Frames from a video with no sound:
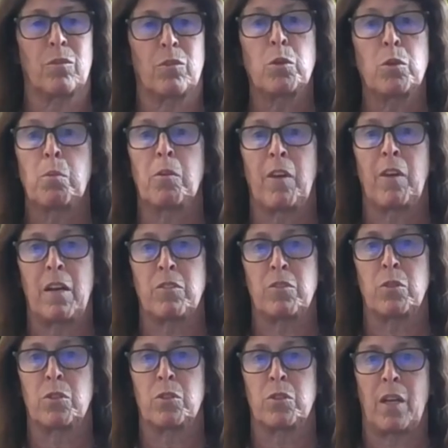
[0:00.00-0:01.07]

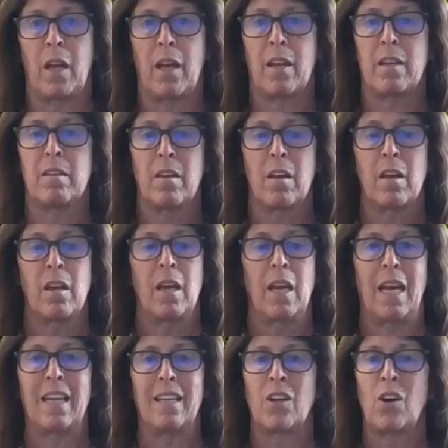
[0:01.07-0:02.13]
supervisors and
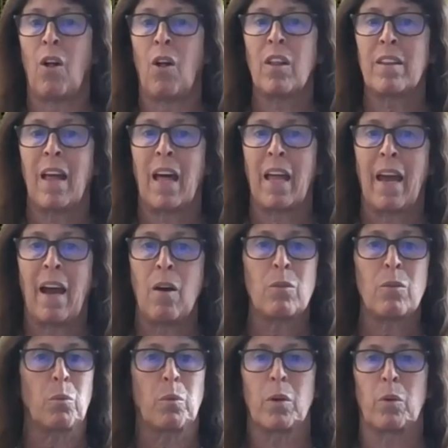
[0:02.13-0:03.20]
calling that
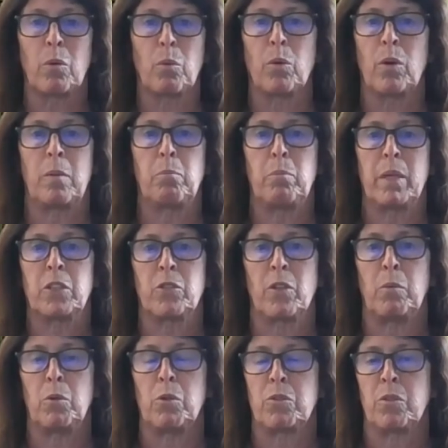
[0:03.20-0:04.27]
out, we're in big
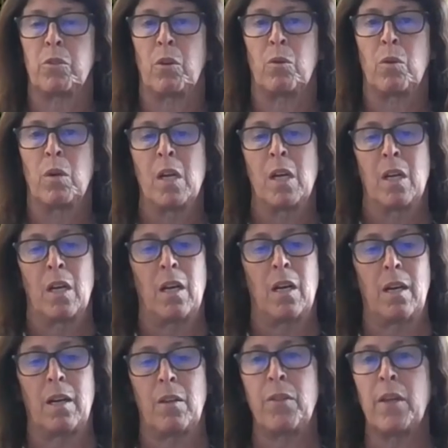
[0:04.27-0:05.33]
trouble. So
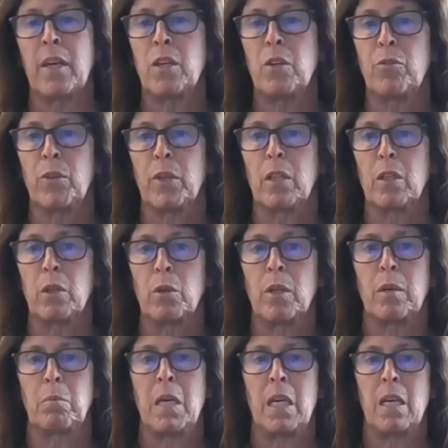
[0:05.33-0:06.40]
thank you for
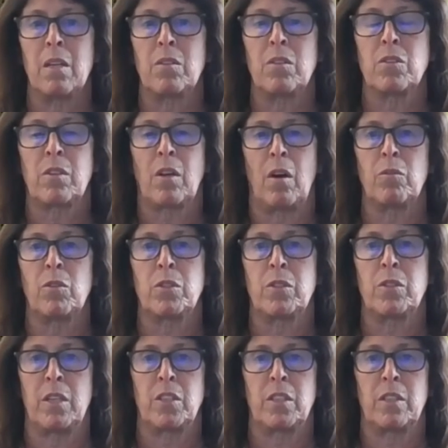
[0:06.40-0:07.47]
including me in this
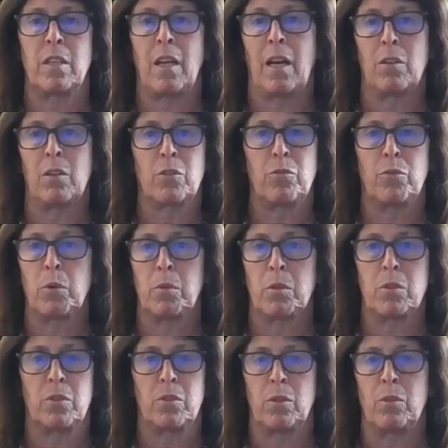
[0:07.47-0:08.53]
conversation, and I look
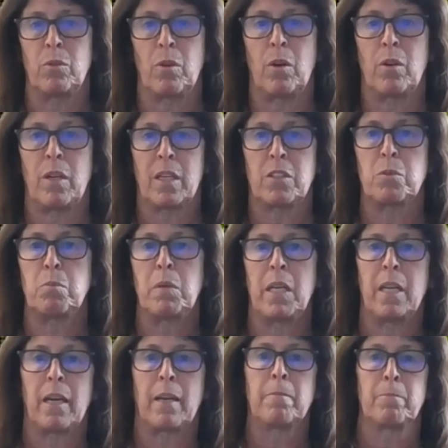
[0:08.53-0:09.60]
forward to our next
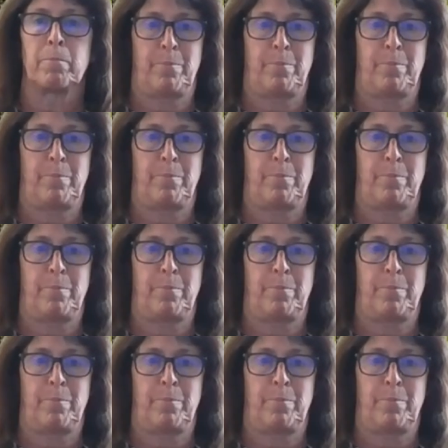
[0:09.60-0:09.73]
meeting.